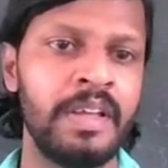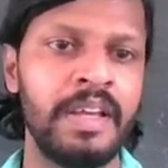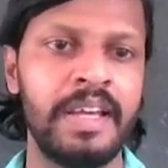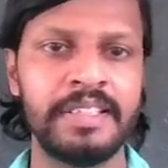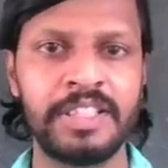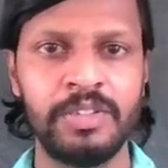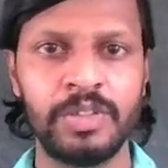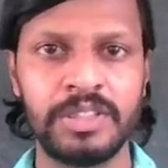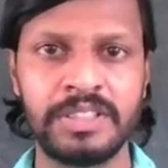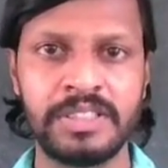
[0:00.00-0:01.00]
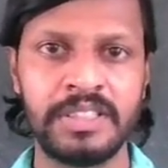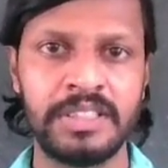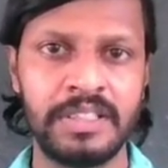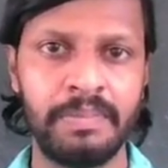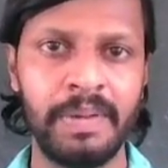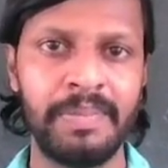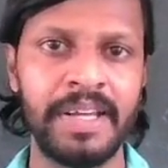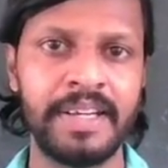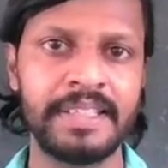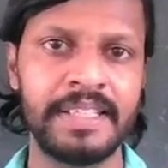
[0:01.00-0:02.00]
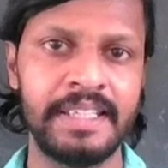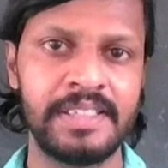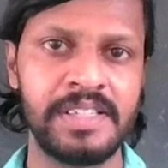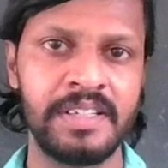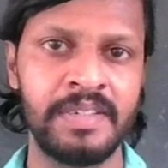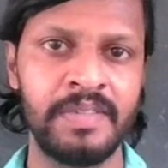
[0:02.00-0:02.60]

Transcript: and she was preparing that.